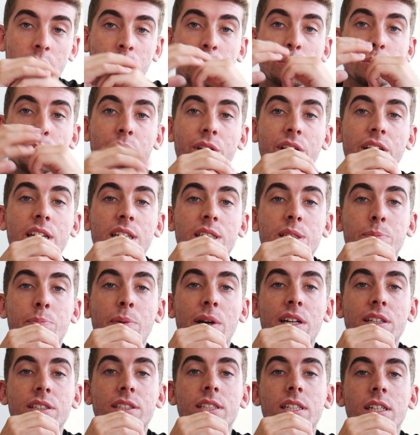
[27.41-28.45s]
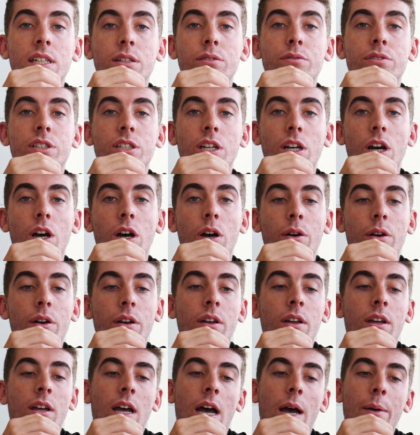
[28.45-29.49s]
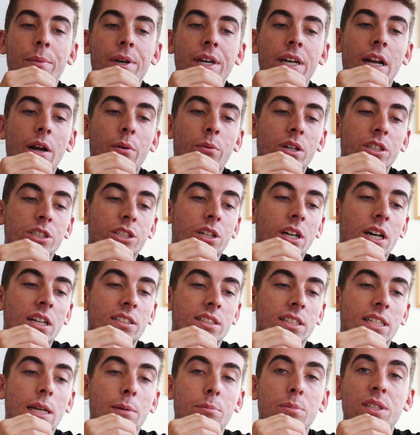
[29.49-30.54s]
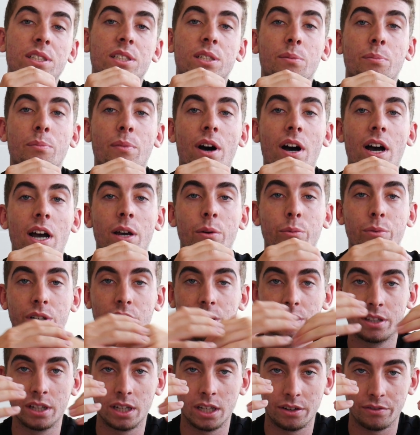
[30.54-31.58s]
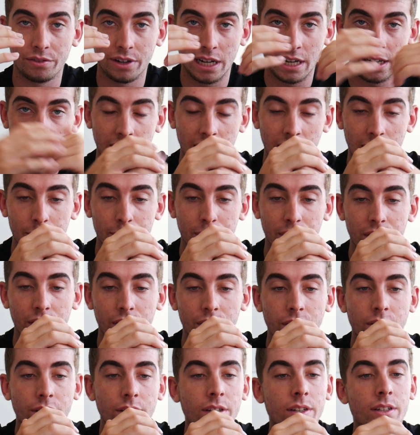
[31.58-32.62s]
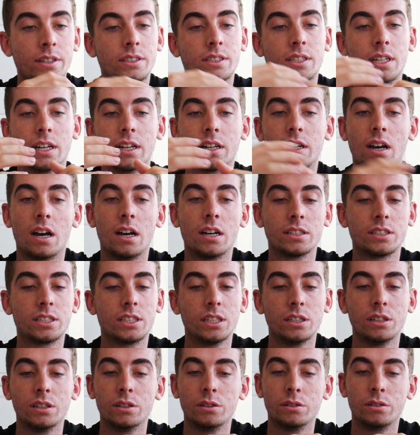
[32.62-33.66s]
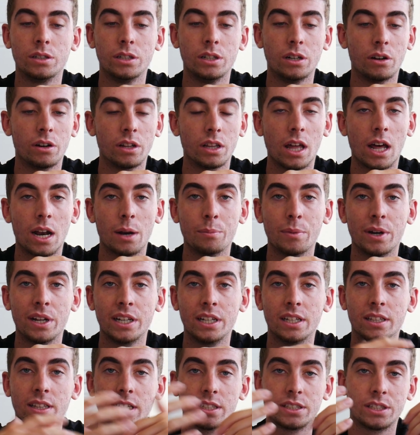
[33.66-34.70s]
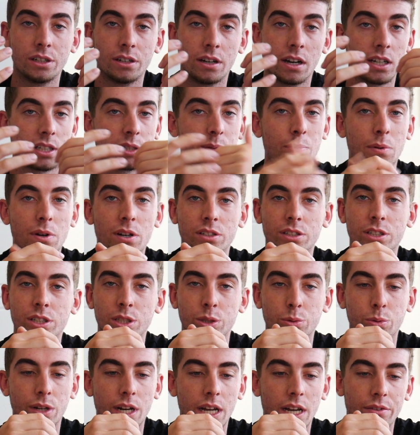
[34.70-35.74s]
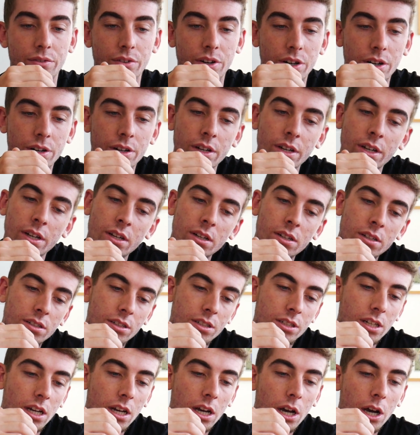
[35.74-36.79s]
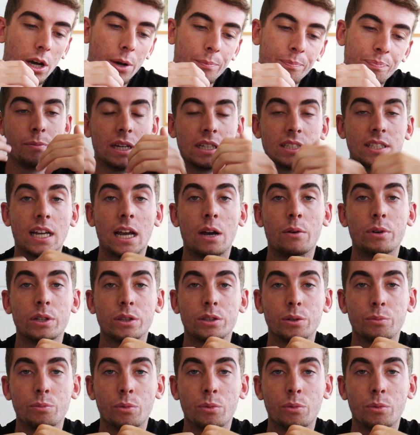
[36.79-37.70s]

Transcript: really expensive. So I want you guys to keep this in mind when you're thinking of a headlight build. It's going to cost you, a lot of money unless you got sponsors, whatever. So basically I went through